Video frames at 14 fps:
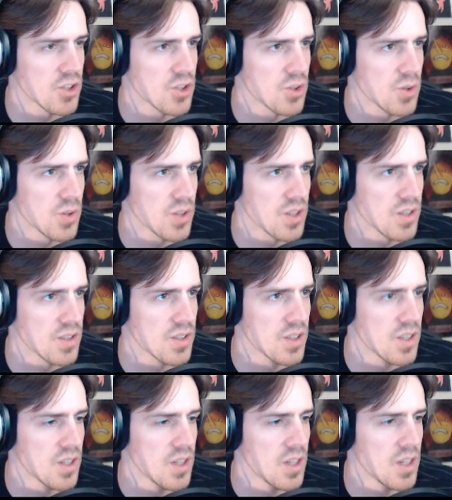shortcut.
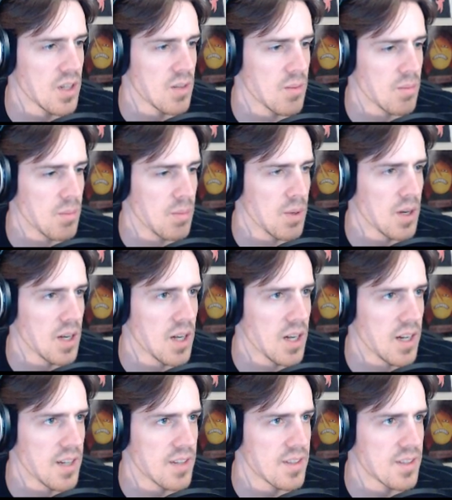
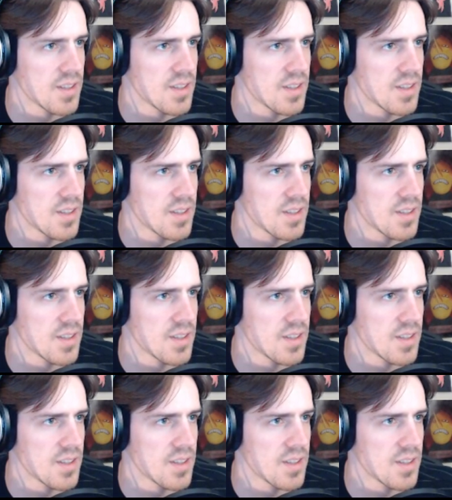But...